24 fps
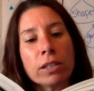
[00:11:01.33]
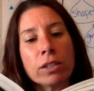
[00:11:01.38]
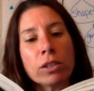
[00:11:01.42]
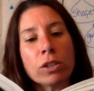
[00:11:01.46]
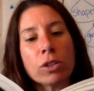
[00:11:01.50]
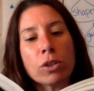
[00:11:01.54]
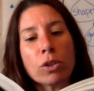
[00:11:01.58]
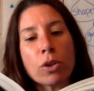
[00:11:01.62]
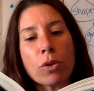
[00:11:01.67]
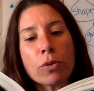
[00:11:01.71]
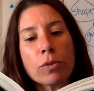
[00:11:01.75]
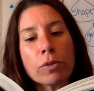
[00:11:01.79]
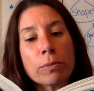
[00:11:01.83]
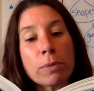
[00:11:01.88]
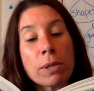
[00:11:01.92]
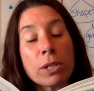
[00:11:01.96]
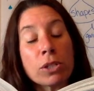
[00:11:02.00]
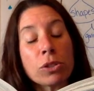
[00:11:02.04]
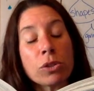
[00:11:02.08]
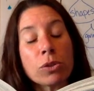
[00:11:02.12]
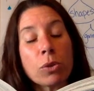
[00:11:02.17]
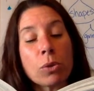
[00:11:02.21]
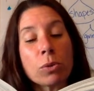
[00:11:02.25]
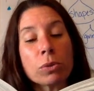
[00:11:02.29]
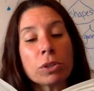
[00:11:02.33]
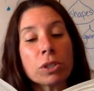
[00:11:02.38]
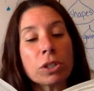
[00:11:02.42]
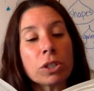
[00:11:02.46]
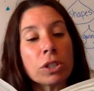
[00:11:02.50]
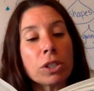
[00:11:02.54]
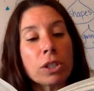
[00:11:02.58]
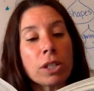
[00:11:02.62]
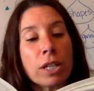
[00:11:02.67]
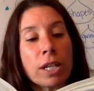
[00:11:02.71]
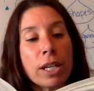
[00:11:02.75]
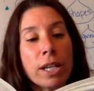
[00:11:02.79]
look over my
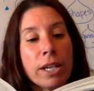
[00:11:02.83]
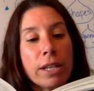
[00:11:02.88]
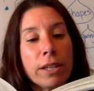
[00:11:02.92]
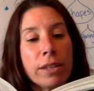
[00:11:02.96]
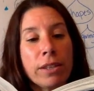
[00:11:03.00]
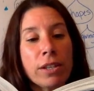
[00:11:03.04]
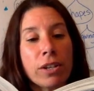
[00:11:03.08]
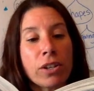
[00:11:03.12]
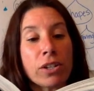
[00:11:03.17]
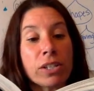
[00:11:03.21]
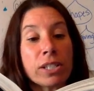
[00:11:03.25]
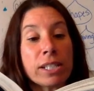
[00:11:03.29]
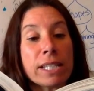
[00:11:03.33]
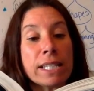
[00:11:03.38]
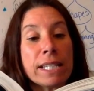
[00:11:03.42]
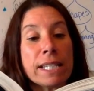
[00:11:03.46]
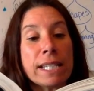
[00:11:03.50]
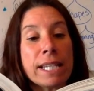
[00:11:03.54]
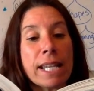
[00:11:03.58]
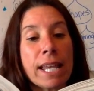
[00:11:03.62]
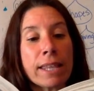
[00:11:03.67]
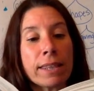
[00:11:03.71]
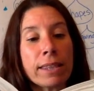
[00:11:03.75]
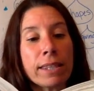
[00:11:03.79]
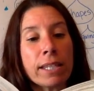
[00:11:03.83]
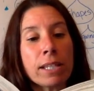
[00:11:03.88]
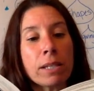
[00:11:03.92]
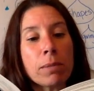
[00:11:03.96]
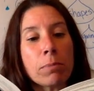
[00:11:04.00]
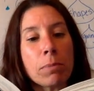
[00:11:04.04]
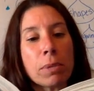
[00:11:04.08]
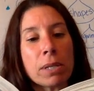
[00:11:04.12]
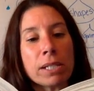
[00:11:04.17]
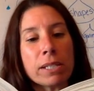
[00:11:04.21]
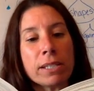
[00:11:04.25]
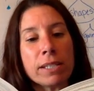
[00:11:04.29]
shoulder. There is nothing
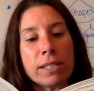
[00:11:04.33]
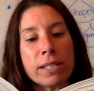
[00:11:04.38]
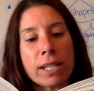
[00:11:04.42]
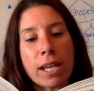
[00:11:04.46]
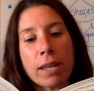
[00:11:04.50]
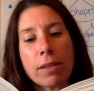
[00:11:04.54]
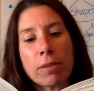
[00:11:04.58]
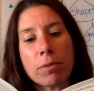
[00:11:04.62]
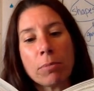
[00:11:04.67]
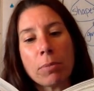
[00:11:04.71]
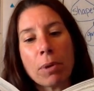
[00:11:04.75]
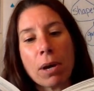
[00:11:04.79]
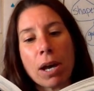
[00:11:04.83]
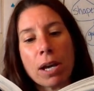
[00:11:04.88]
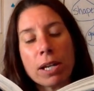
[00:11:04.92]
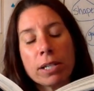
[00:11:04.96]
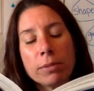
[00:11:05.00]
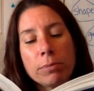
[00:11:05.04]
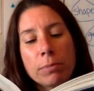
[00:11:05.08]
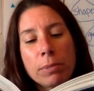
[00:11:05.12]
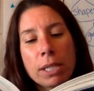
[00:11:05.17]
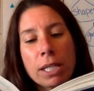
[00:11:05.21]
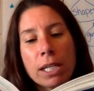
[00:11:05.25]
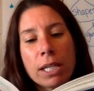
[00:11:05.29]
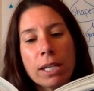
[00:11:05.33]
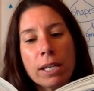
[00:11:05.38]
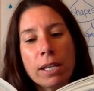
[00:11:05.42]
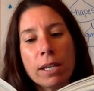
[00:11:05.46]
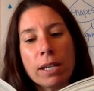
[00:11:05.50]
but death behind me.